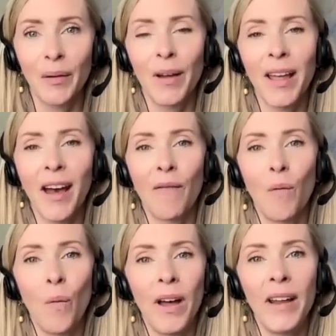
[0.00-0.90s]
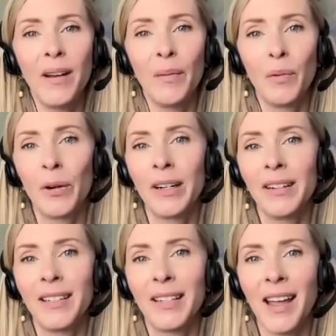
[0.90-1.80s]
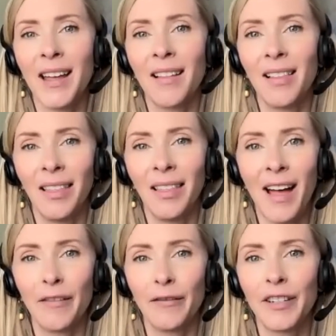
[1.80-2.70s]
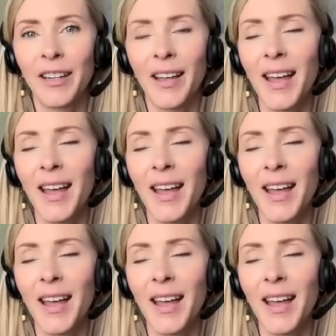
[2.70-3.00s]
we have one more day left